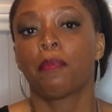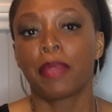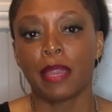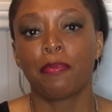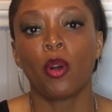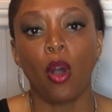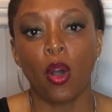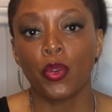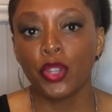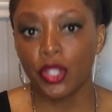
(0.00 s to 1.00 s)
people
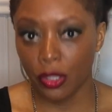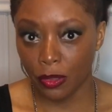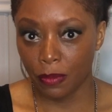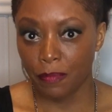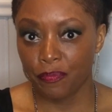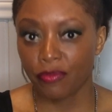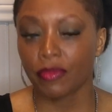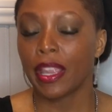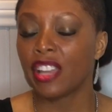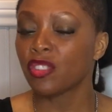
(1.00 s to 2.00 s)
owe you?
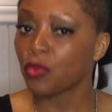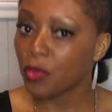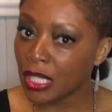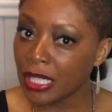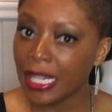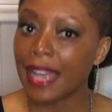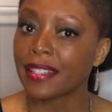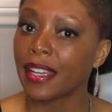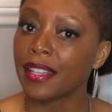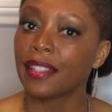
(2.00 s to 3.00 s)
And really, at
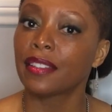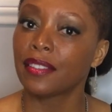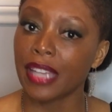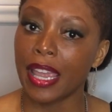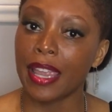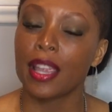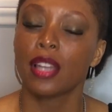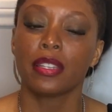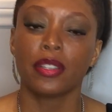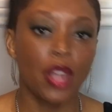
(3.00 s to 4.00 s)
the end of the day,
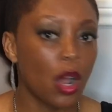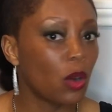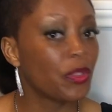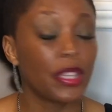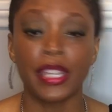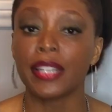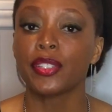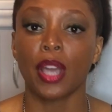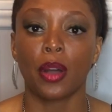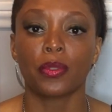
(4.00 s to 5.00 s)
know that they
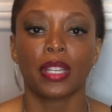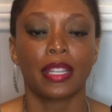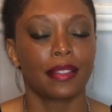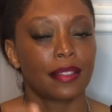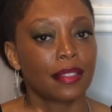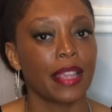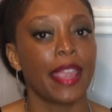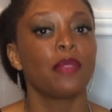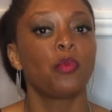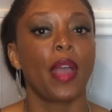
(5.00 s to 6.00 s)
don't. The
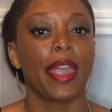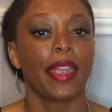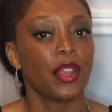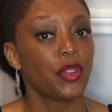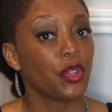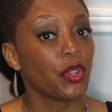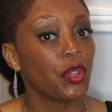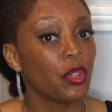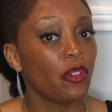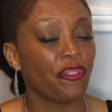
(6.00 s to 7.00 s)
same way, do
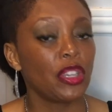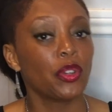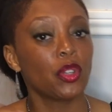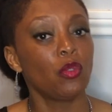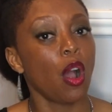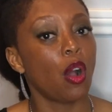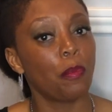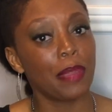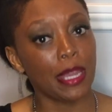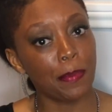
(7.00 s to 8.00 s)
you feel you owe
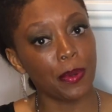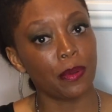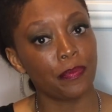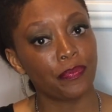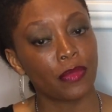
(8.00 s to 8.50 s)
people?